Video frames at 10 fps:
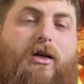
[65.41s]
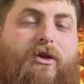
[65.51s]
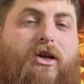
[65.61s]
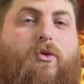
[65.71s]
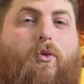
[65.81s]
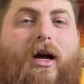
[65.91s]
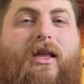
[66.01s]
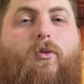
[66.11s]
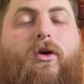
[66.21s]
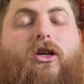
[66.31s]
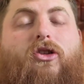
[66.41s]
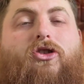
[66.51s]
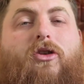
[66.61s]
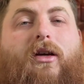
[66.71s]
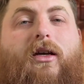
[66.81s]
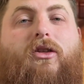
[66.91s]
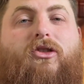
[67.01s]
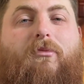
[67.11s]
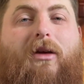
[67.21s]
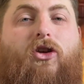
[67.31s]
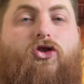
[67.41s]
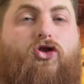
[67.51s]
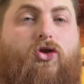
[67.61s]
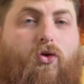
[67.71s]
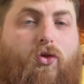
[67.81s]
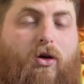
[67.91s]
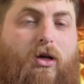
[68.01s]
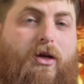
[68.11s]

there's a way that we can do it to make sure